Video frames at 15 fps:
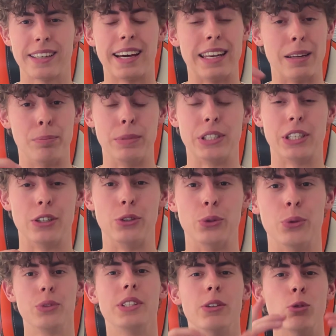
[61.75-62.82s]
And let me tell
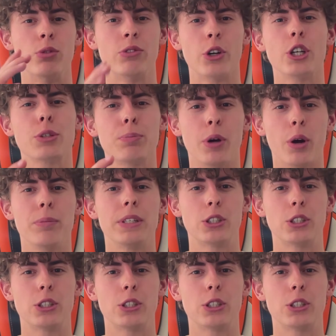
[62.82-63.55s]
you, the reverse pyramid